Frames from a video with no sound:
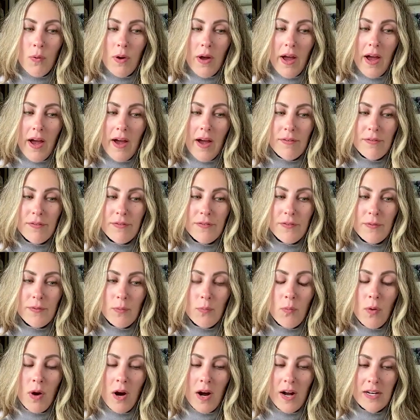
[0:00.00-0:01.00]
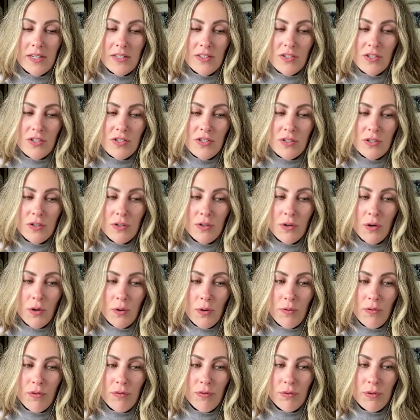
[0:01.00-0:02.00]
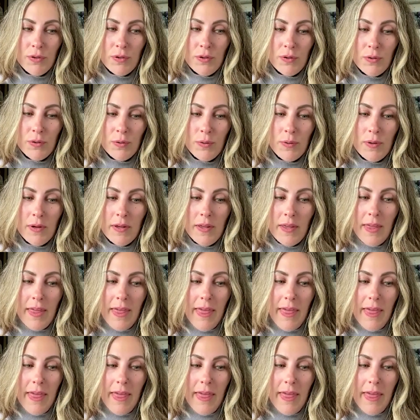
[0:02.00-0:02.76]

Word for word: have watched go through